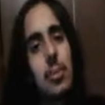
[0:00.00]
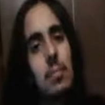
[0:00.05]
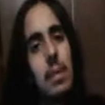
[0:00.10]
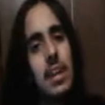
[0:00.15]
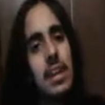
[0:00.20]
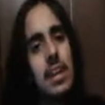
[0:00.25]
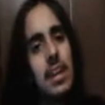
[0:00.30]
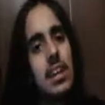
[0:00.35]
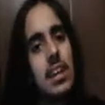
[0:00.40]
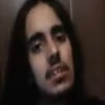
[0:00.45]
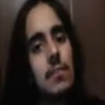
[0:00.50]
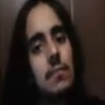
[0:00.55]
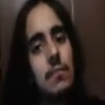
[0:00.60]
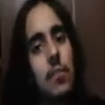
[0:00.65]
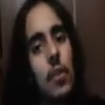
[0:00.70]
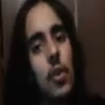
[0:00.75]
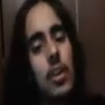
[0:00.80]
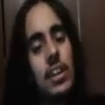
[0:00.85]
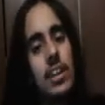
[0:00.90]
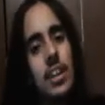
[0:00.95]
making
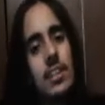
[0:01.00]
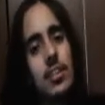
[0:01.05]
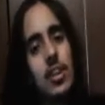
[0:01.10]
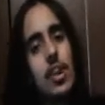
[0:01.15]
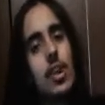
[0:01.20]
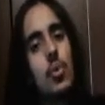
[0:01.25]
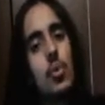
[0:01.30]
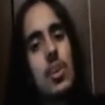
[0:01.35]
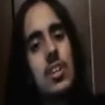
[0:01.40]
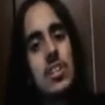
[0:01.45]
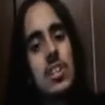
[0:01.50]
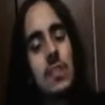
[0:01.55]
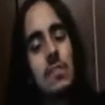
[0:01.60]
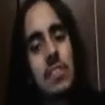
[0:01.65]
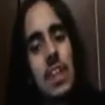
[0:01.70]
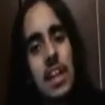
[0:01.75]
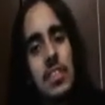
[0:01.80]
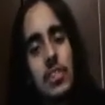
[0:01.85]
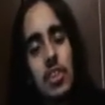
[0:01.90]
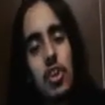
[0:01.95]
for a continuation of
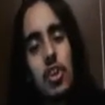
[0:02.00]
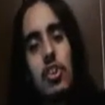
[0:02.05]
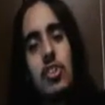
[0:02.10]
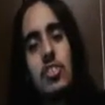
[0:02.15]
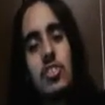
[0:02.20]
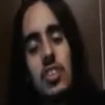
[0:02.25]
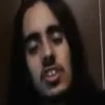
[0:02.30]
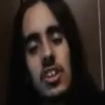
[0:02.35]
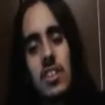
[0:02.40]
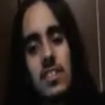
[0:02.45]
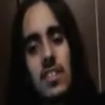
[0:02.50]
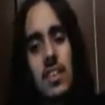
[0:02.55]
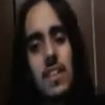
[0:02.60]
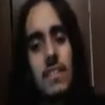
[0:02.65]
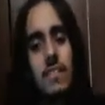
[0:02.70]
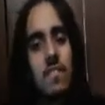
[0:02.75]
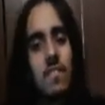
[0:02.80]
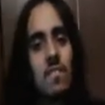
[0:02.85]
that third season.